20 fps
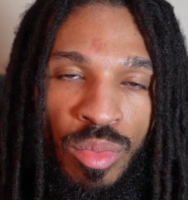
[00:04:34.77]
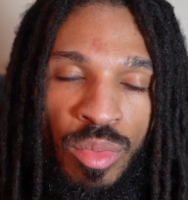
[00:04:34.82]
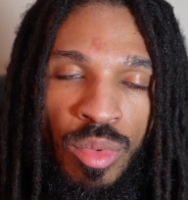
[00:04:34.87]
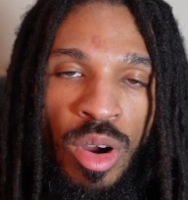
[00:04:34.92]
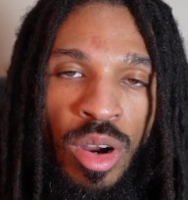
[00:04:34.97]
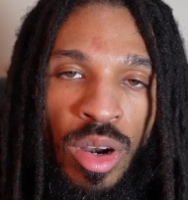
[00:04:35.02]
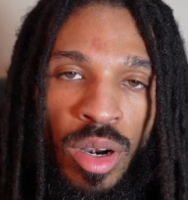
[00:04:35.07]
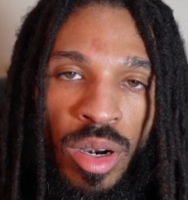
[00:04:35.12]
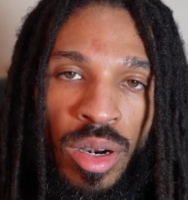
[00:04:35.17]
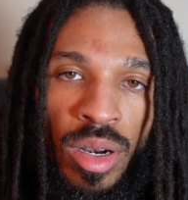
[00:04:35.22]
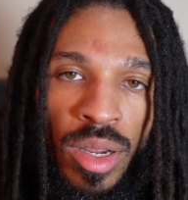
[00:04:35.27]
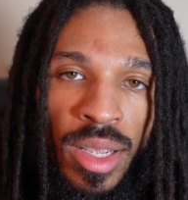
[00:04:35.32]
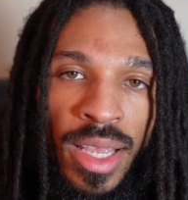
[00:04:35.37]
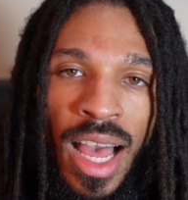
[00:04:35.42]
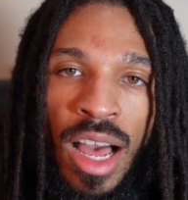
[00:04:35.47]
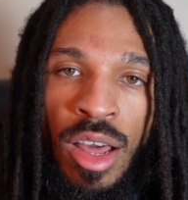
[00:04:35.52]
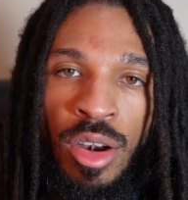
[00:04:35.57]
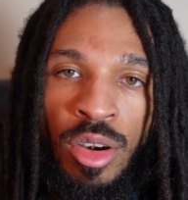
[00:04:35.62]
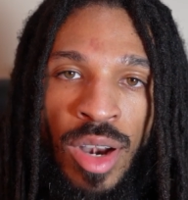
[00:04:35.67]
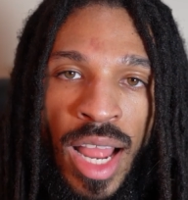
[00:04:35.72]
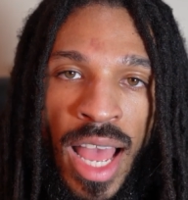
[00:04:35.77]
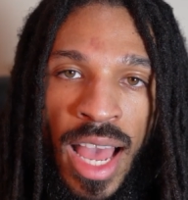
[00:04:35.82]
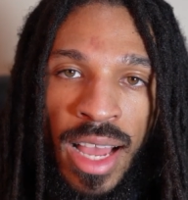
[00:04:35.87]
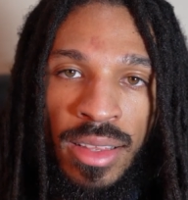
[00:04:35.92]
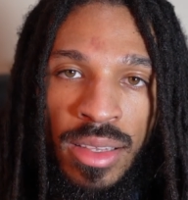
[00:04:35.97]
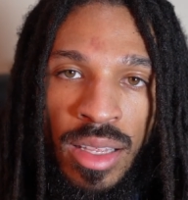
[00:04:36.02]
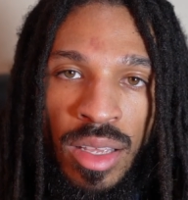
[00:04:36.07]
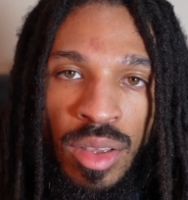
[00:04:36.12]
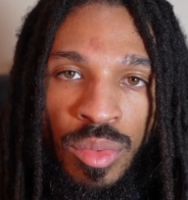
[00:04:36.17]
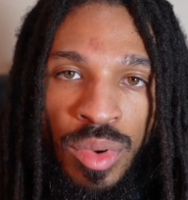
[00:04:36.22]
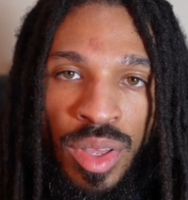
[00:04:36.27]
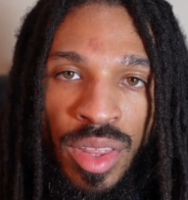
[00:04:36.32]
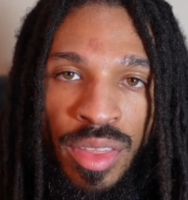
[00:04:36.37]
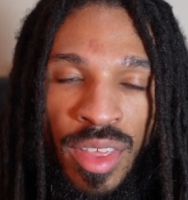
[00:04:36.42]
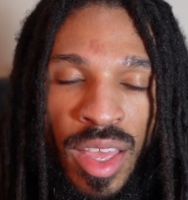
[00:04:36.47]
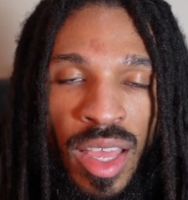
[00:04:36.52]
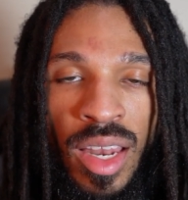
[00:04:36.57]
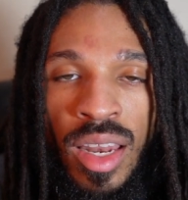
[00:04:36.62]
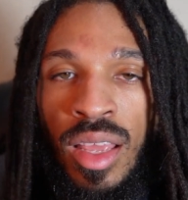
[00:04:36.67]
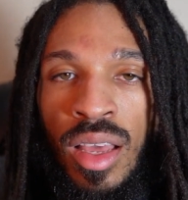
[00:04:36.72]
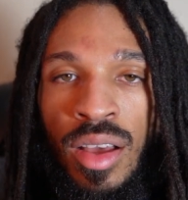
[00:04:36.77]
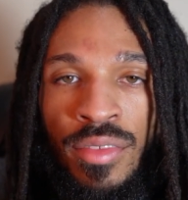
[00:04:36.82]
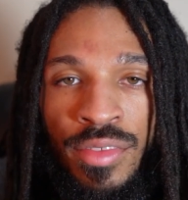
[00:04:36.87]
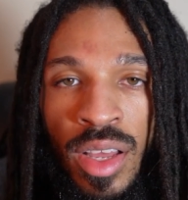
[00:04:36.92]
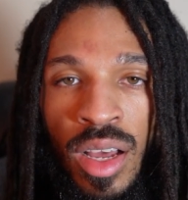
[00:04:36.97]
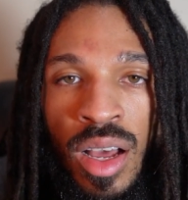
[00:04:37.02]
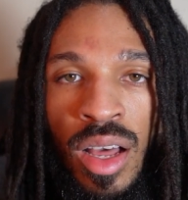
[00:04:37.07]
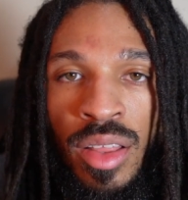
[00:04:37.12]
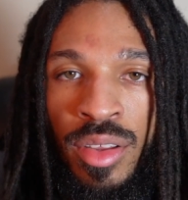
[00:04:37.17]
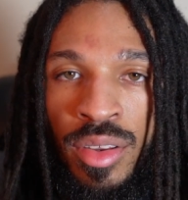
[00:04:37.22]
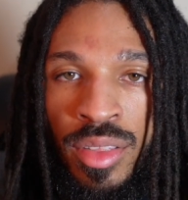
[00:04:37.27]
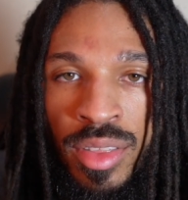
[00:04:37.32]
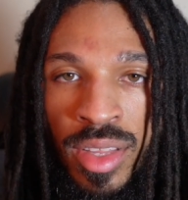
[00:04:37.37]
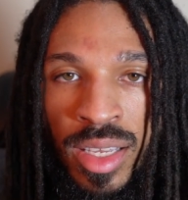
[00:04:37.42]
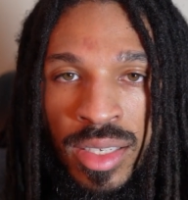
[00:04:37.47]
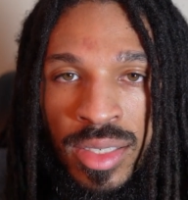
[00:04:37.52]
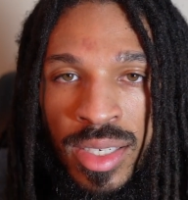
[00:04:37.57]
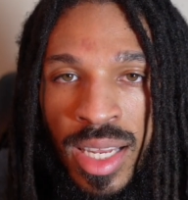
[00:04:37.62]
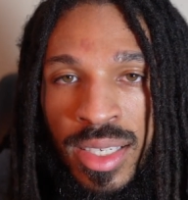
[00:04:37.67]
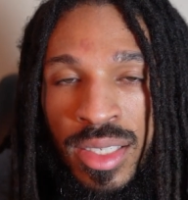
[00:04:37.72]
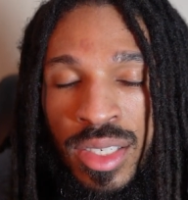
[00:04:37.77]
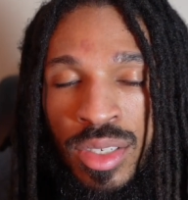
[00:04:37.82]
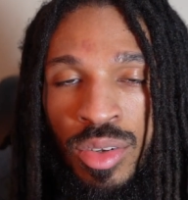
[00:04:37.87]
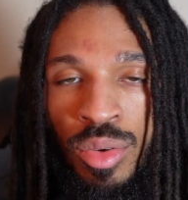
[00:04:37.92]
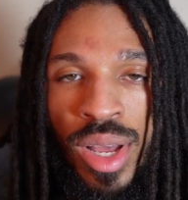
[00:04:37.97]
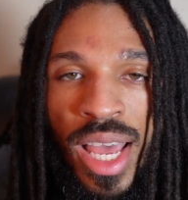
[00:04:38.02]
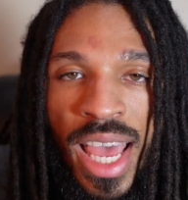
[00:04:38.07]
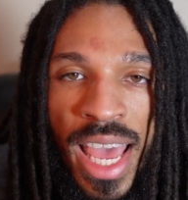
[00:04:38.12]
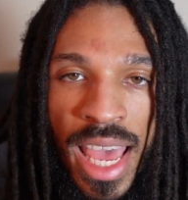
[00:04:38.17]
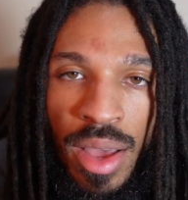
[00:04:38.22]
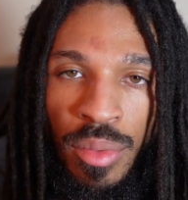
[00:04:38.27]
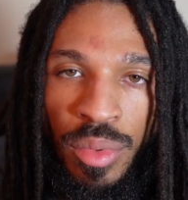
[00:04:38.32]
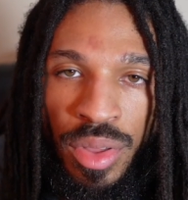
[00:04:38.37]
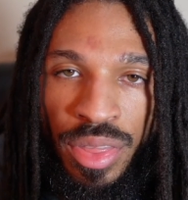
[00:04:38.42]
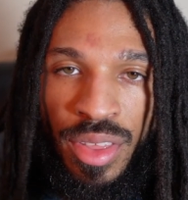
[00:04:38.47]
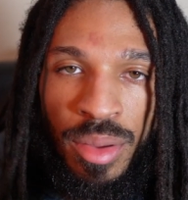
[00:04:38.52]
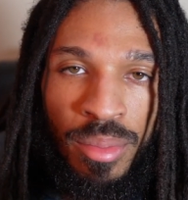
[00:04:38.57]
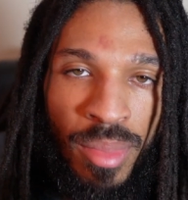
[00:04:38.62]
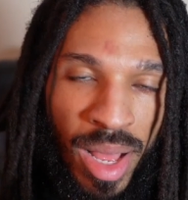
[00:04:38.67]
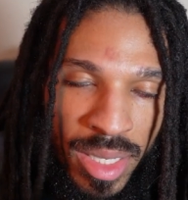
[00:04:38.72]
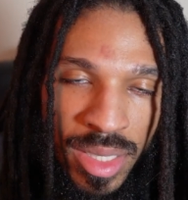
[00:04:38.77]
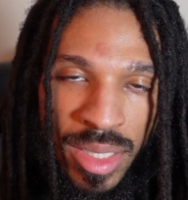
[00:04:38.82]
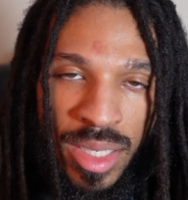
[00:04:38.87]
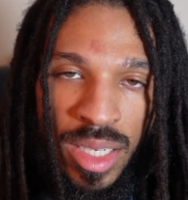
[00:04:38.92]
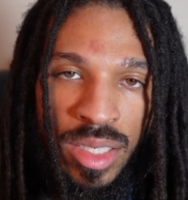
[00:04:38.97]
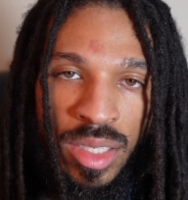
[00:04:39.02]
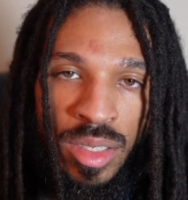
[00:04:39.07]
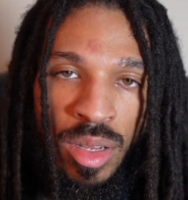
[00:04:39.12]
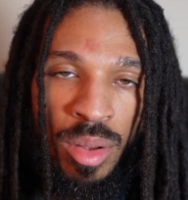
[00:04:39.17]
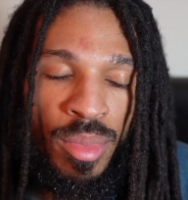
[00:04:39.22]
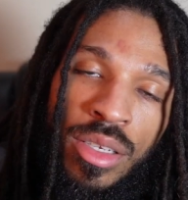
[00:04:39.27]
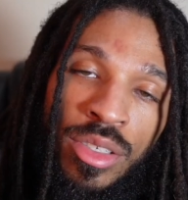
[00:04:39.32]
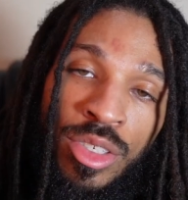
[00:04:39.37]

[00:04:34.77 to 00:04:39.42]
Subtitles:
were counteracting with any of the other things I still had within my system.